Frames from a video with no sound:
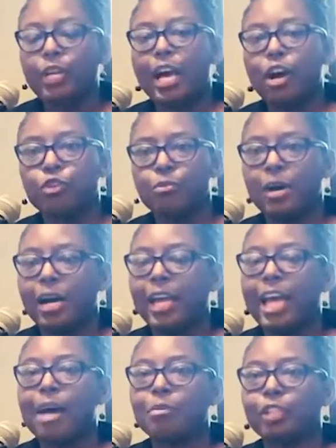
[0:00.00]
out my
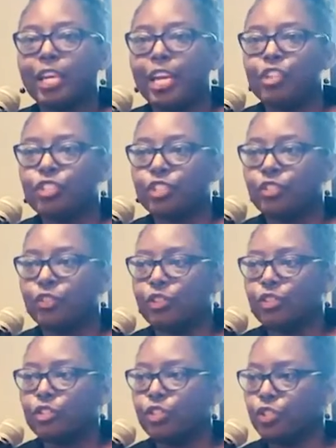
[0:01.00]
application
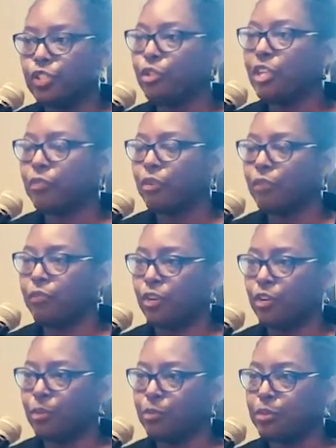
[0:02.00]
to 2 different
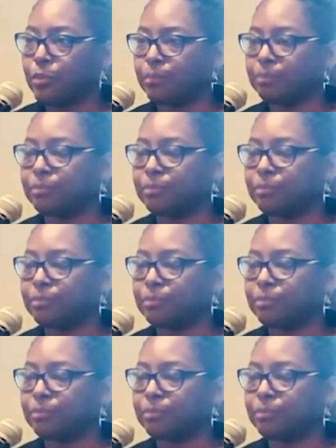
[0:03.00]
firms.